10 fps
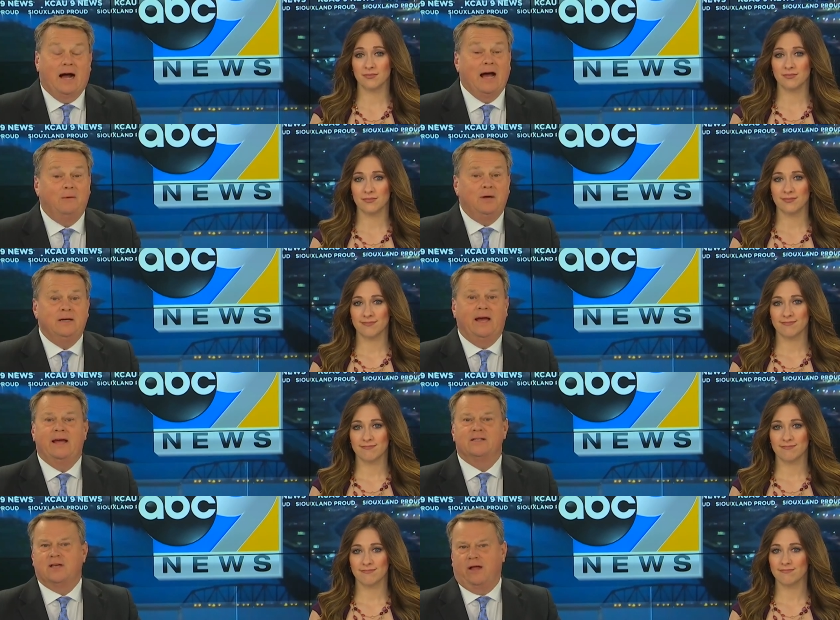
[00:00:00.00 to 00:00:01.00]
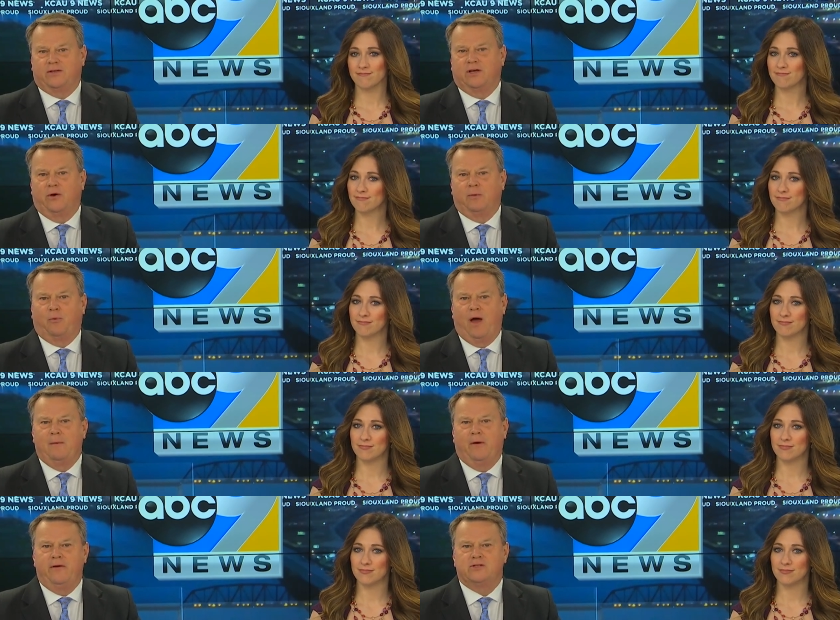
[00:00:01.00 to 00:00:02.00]
Speaker 1: Iowa and South Dakota
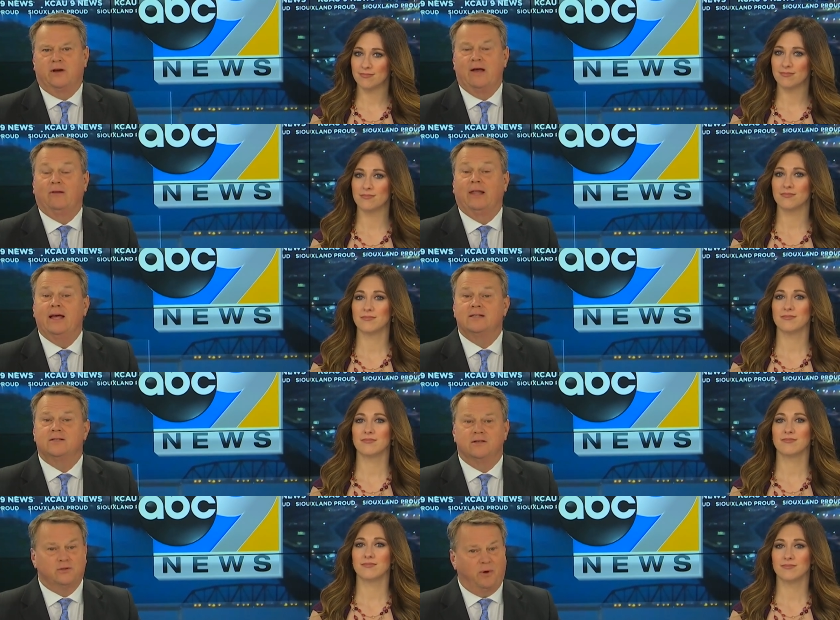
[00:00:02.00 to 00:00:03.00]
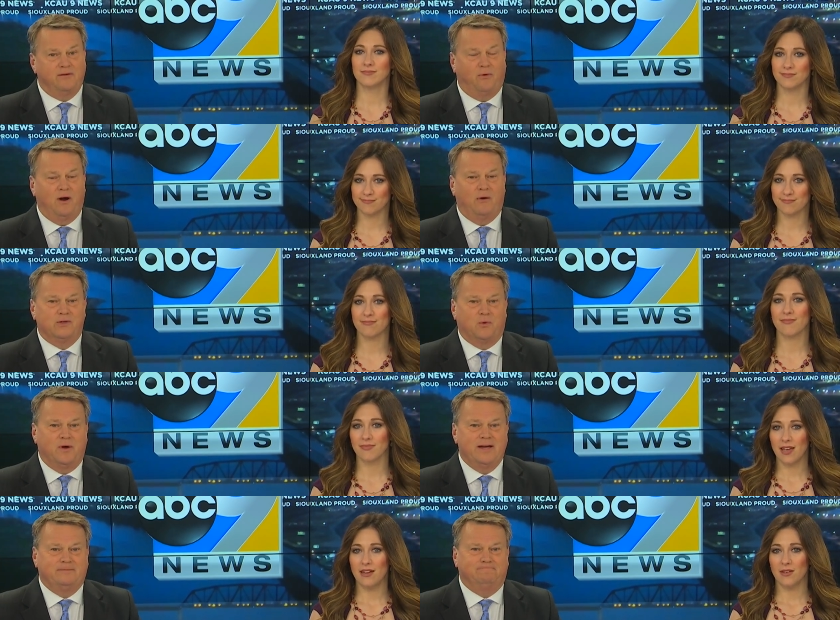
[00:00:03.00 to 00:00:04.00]
primaries are now less than 24 hours
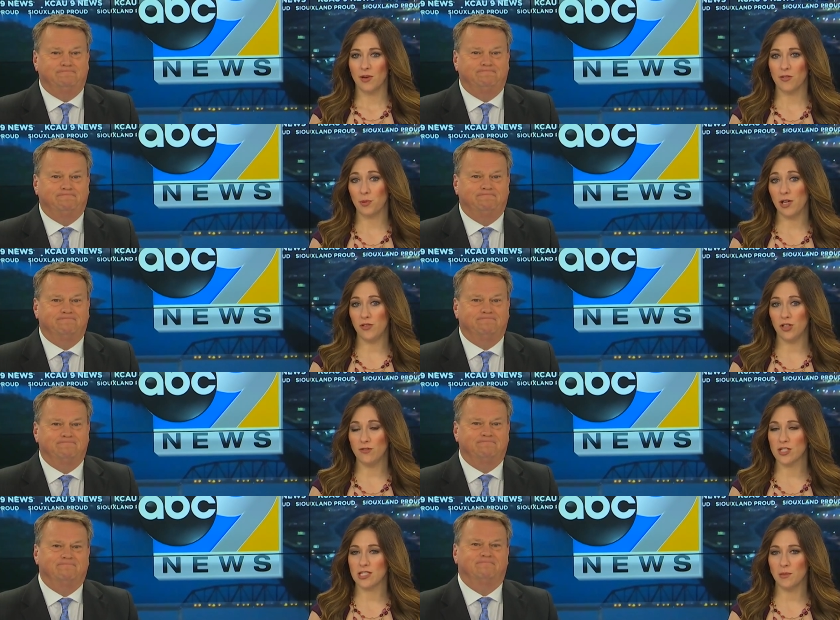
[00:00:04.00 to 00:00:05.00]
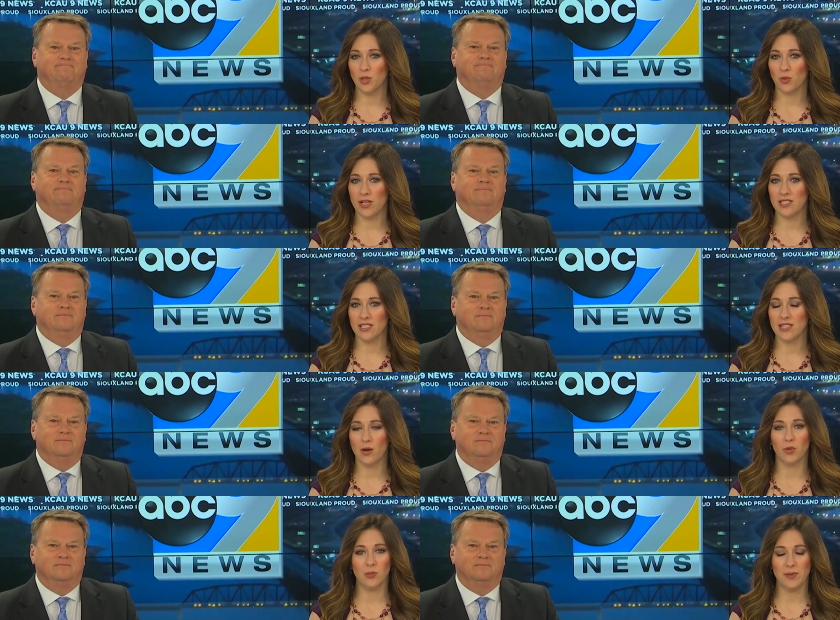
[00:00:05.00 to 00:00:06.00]
away.
Speaker 2: We have a preview of just some of the races
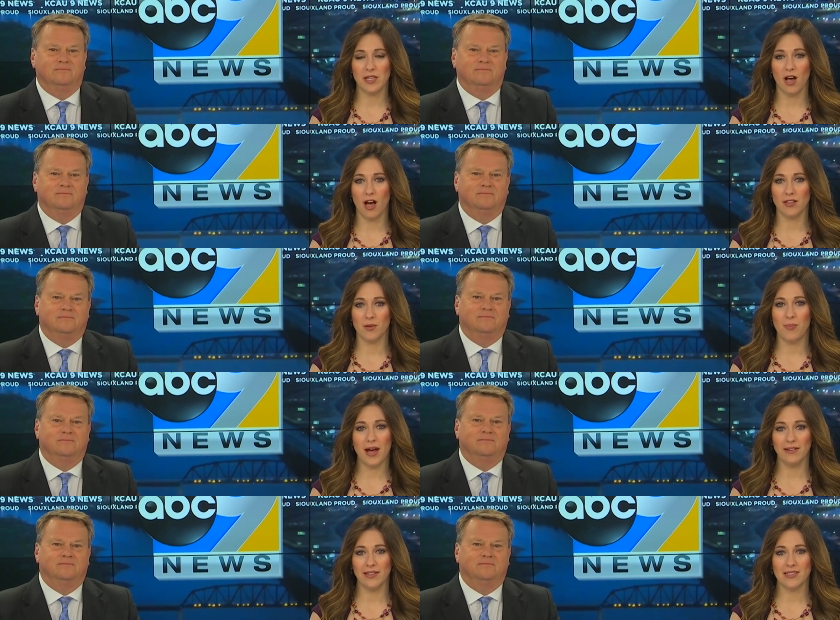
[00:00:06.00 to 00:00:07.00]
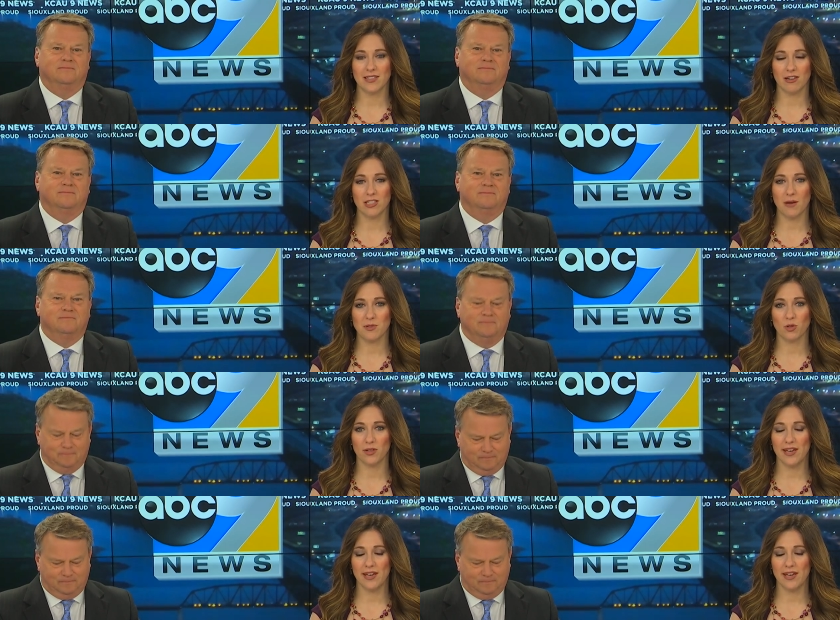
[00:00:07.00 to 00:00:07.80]
that will be on the ballots in our top story